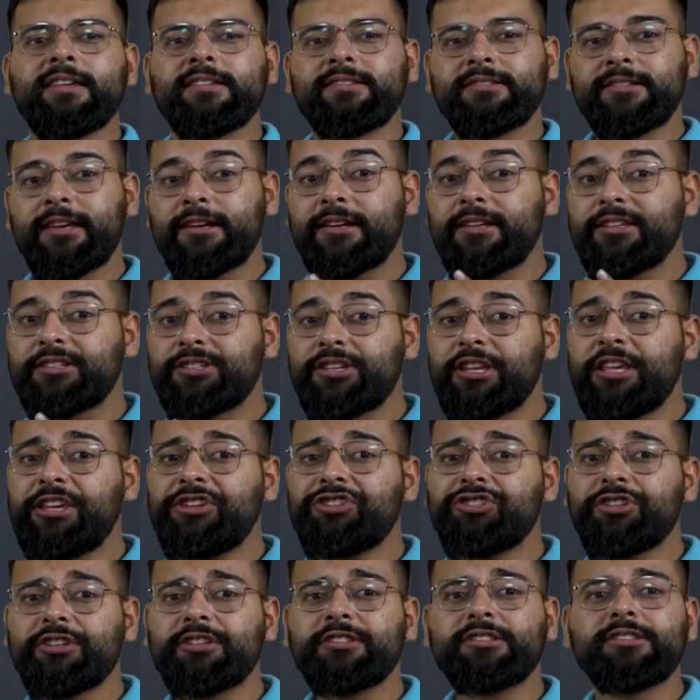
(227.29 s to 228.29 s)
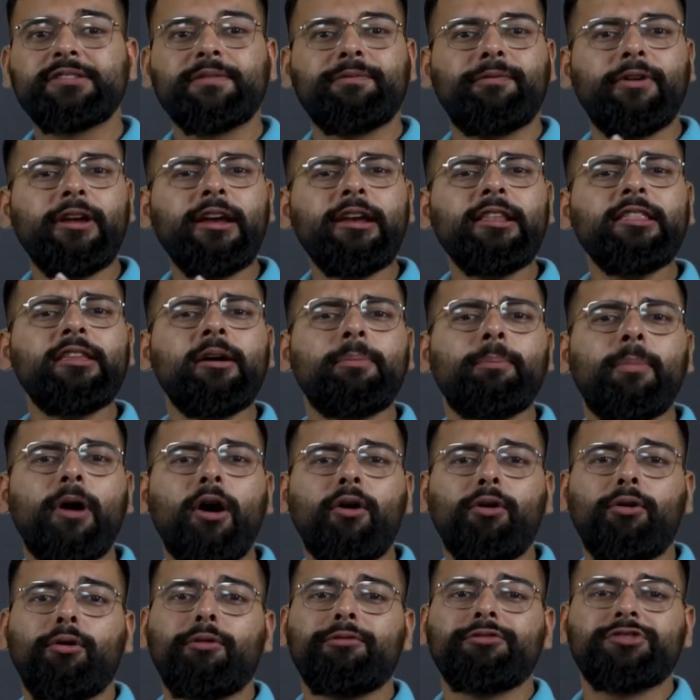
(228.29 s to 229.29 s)
Statisticians wield the
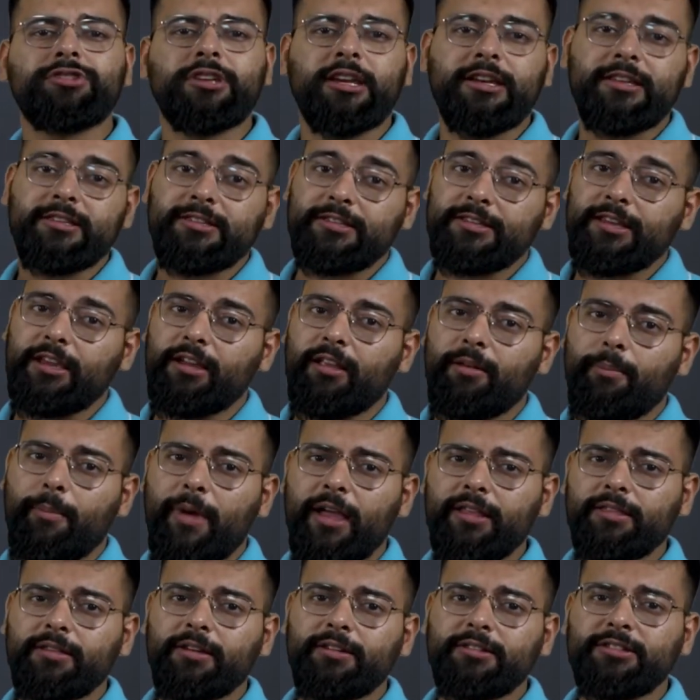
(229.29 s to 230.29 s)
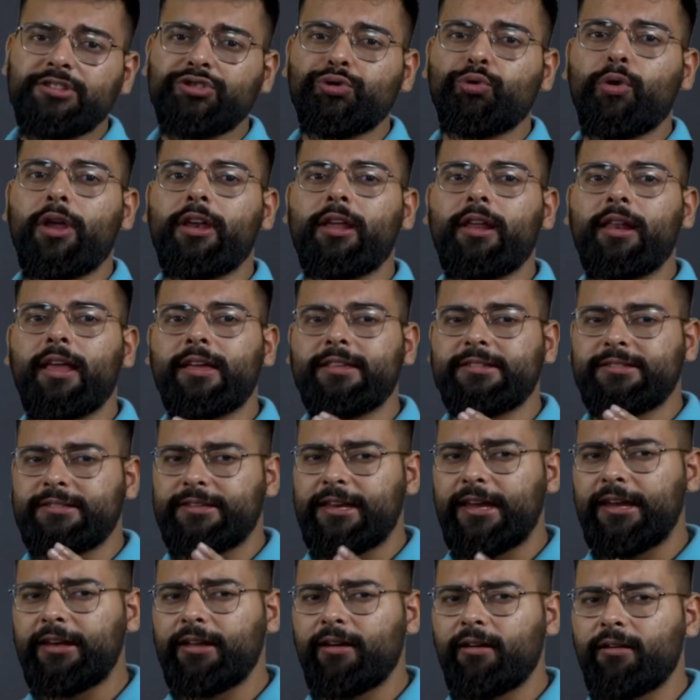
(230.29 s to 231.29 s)
power of statistical methods to analyze
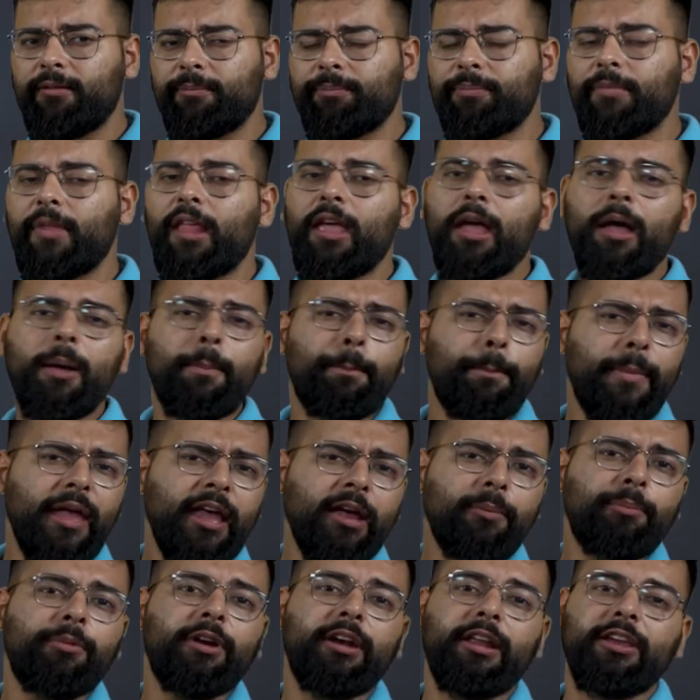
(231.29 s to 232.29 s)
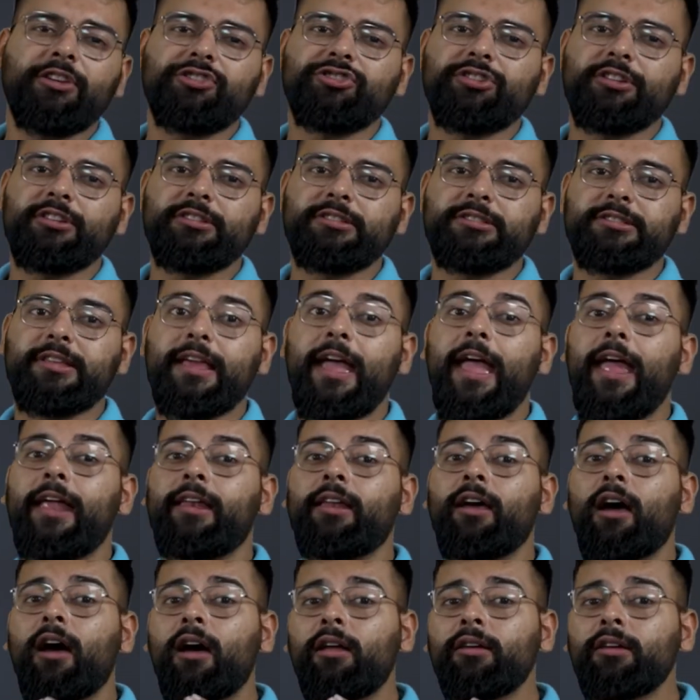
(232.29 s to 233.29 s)
data, make predictions,
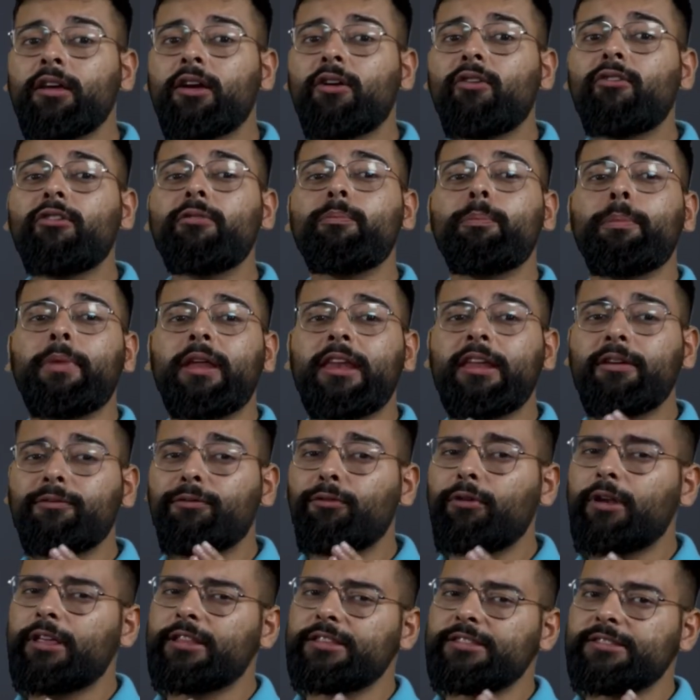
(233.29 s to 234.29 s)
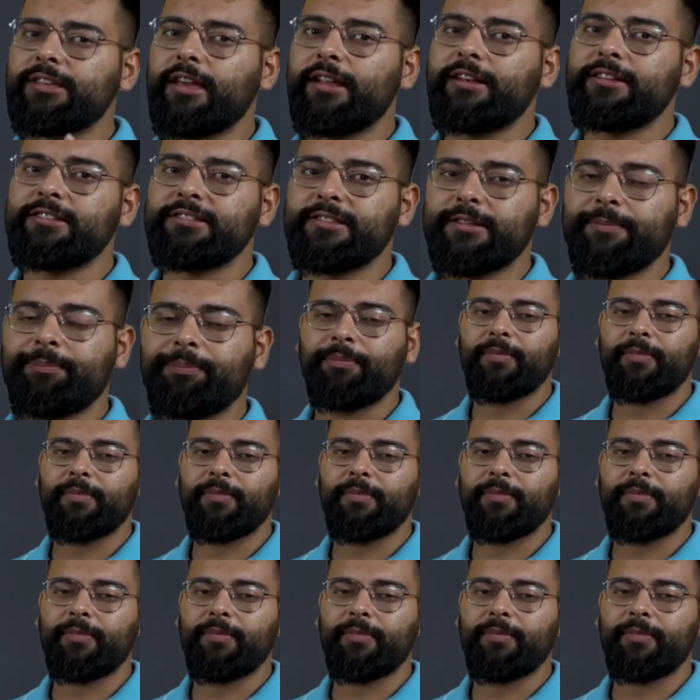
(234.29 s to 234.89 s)
and uncover meaningful insights.